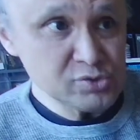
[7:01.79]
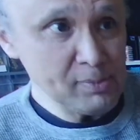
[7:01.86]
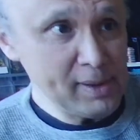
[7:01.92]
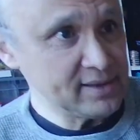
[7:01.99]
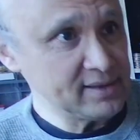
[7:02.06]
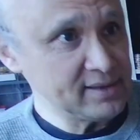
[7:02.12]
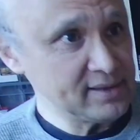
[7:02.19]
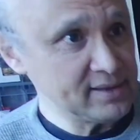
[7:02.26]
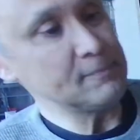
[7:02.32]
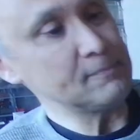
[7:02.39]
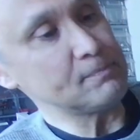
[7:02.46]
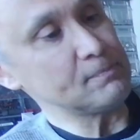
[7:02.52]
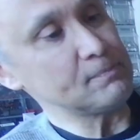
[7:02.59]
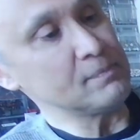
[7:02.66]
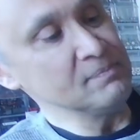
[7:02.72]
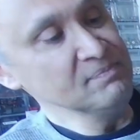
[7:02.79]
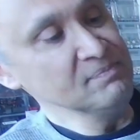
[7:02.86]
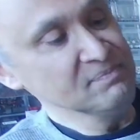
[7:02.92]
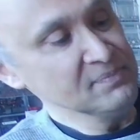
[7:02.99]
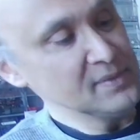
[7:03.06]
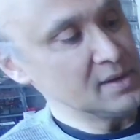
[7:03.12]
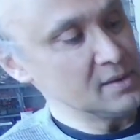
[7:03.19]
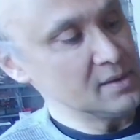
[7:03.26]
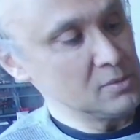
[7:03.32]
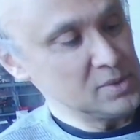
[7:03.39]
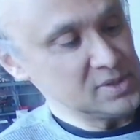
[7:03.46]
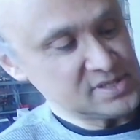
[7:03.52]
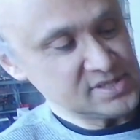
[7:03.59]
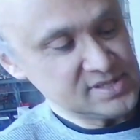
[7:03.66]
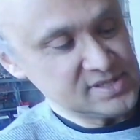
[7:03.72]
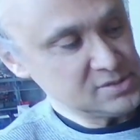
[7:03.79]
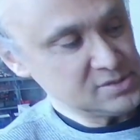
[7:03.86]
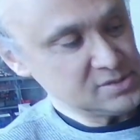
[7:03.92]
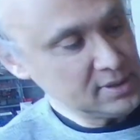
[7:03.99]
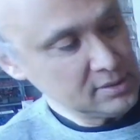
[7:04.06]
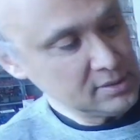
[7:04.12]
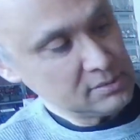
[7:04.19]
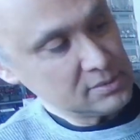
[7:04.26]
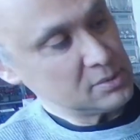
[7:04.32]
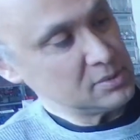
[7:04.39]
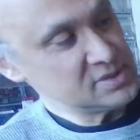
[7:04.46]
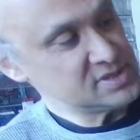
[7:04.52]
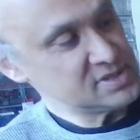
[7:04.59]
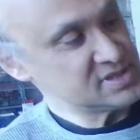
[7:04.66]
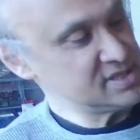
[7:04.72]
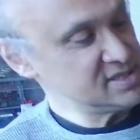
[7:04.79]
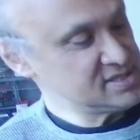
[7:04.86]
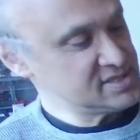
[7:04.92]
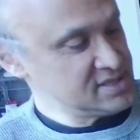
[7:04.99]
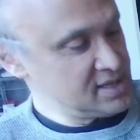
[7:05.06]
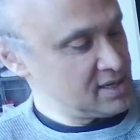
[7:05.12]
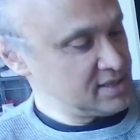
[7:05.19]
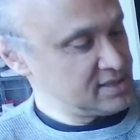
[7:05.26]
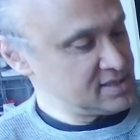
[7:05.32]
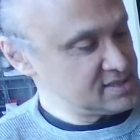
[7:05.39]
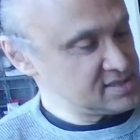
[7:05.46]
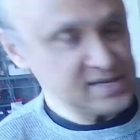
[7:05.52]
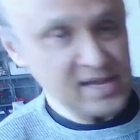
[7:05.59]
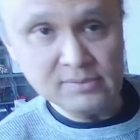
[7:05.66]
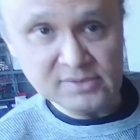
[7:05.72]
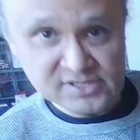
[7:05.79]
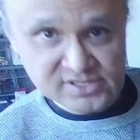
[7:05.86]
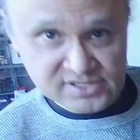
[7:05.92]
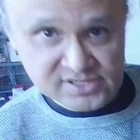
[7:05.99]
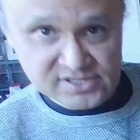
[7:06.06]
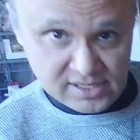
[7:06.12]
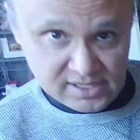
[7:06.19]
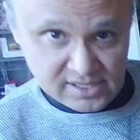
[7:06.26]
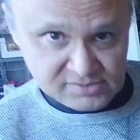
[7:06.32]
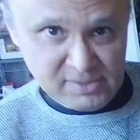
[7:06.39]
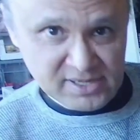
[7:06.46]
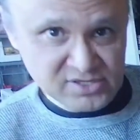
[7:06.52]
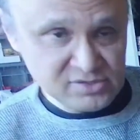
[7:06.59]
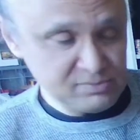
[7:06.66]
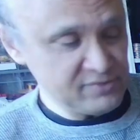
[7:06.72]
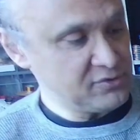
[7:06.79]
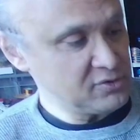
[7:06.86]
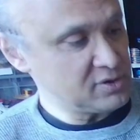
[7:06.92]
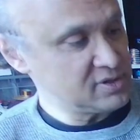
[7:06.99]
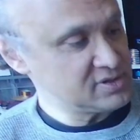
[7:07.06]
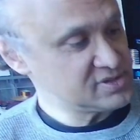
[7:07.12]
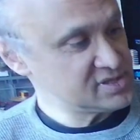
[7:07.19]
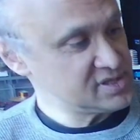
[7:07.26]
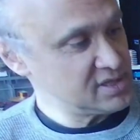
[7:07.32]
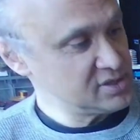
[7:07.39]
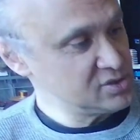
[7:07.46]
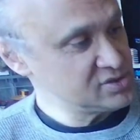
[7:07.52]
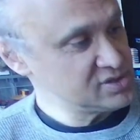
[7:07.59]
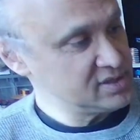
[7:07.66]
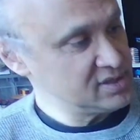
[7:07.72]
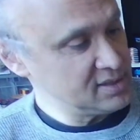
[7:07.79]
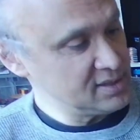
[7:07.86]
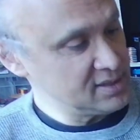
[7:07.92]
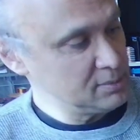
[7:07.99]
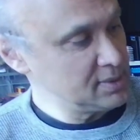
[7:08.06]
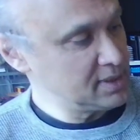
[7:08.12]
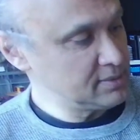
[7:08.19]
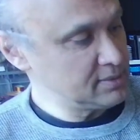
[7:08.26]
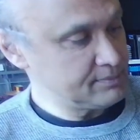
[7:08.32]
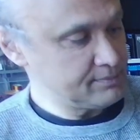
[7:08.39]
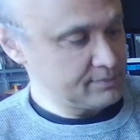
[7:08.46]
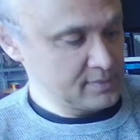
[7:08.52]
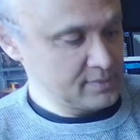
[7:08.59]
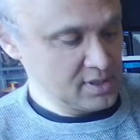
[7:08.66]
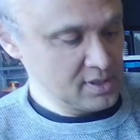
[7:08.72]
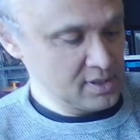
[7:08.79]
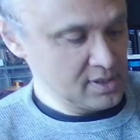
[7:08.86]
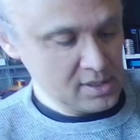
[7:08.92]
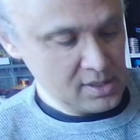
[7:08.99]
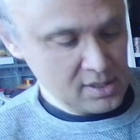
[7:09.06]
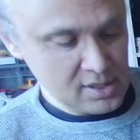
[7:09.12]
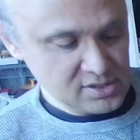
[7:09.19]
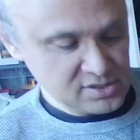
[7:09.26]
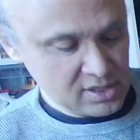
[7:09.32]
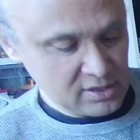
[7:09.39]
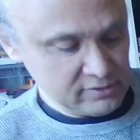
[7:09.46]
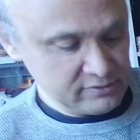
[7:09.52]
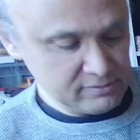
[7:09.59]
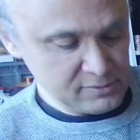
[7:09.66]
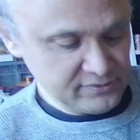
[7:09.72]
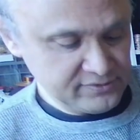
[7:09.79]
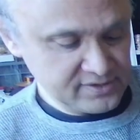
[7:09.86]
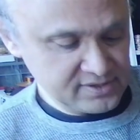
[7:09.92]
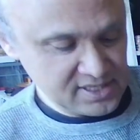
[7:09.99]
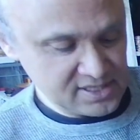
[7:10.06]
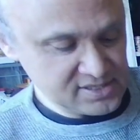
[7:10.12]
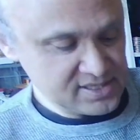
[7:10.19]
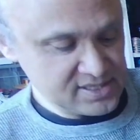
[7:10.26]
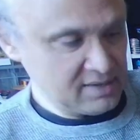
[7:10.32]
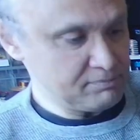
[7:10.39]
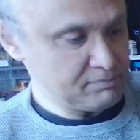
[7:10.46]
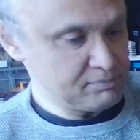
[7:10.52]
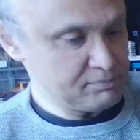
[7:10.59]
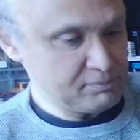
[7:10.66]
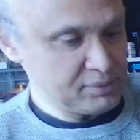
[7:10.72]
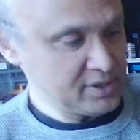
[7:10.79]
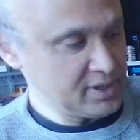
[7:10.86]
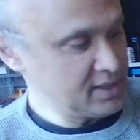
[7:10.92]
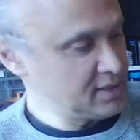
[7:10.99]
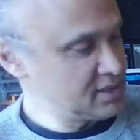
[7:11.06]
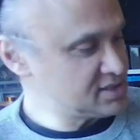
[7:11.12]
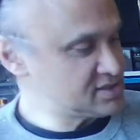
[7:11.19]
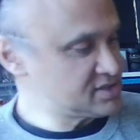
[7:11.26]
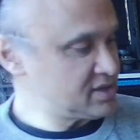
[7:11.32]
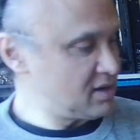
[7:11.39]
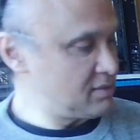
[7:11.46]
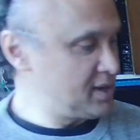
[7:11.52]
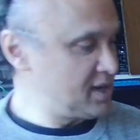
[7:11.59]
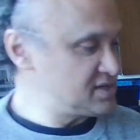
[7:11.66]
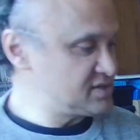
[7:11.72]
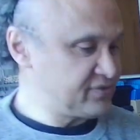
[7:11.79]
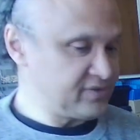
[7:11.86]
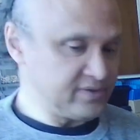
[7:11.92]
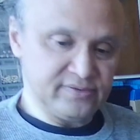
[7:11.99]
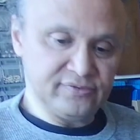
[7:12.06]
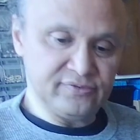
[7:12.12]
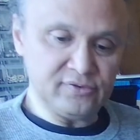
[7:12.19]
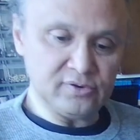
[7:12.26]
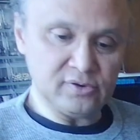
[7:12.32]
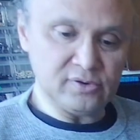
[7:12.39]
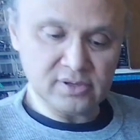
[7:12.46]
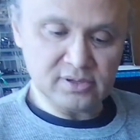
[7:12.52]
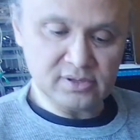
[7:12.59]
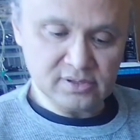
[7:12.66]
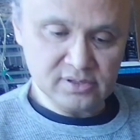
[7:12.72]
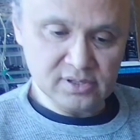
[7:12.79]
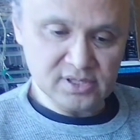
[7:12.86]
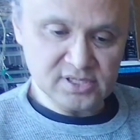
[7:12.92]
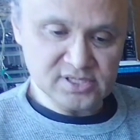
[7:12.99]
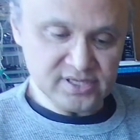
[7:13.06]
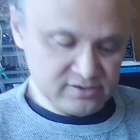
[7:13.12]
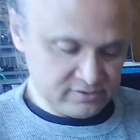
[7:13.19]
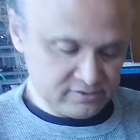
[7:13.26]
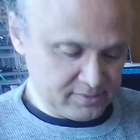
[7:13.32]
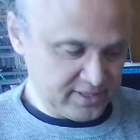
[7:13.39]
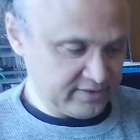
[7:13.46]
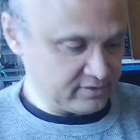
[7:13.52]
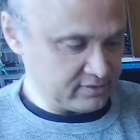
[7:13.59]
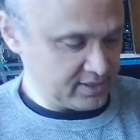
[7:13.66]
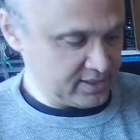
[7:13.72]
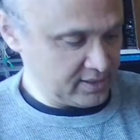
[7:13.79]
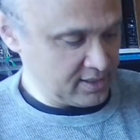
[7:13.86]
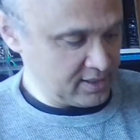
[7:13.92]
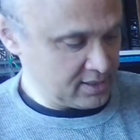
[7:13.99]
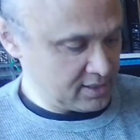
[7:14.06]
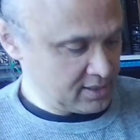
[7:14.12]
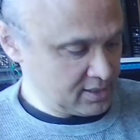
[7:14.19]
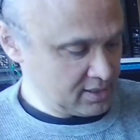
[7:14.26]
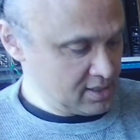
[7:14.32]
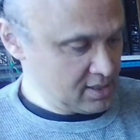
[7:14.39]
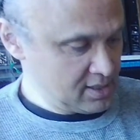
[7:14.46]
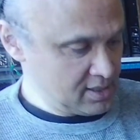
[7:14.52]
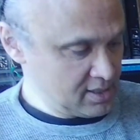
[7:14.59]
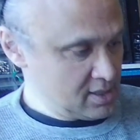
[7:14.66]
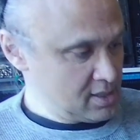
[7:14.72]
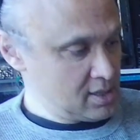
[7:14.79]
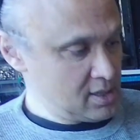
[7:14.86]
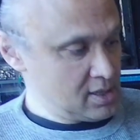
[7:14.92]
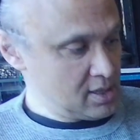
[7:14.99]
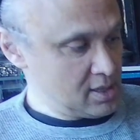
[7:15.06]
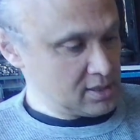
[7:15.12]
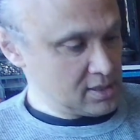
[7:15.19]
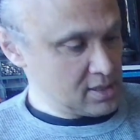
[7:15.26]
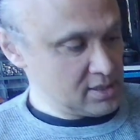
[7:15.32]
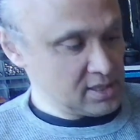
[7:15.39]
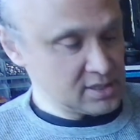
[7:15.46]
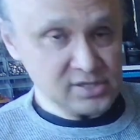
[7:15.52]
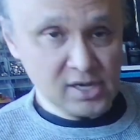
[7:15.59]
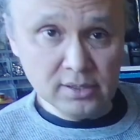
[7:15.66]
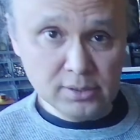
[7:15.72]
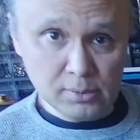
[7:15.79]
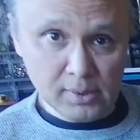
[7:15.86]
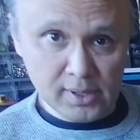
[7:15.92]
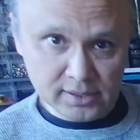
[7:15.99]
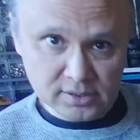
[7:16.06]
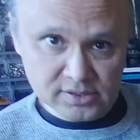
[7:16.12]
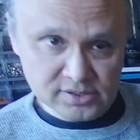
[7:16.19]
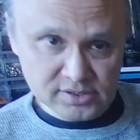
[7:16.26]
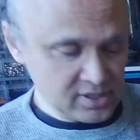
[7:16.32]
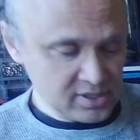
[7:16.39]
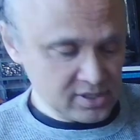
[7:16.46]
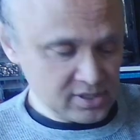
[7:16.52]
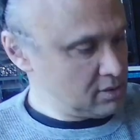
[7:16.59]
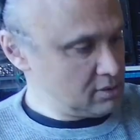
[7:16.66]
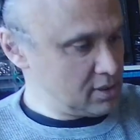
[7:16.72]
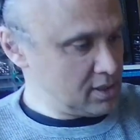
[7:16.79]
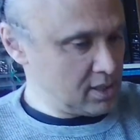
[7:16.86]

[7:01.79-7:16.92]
magnet, which is this one, which is the same as mentioned before as used in the little one. So I removed the dust cap, put in a Starbase 54 accelerometer, and there's only one. So